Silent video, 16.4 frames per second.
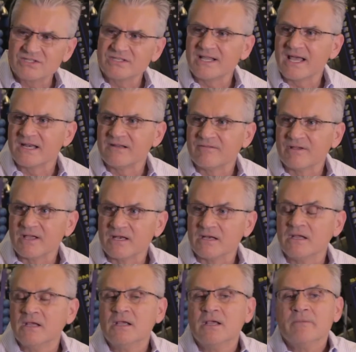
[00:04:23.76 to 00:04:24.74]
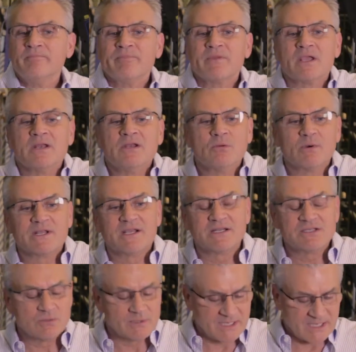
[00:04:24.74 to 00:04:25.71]
in that event, and you want to
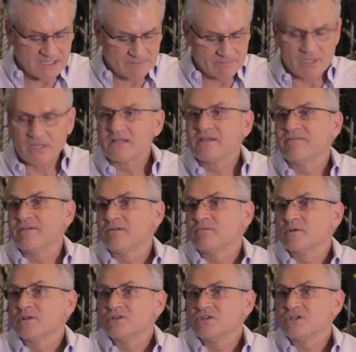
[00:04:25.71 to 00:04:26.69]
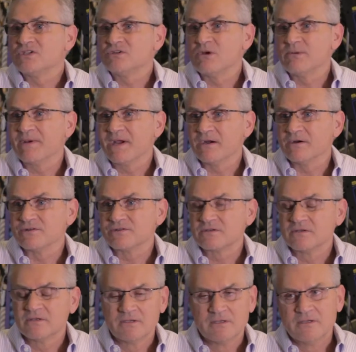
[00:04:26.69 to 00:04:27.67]
get to an anabolic event where the tissue repairs.
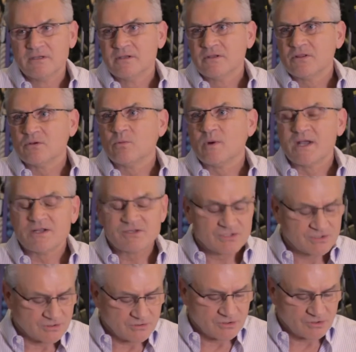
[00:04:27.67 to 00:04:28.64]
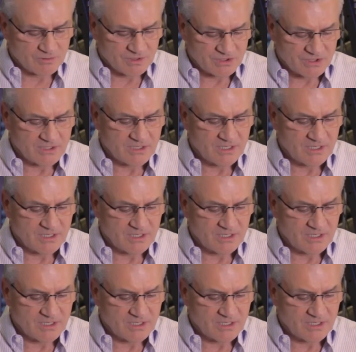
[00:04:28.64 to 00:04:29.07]
The wedge is your nutrition,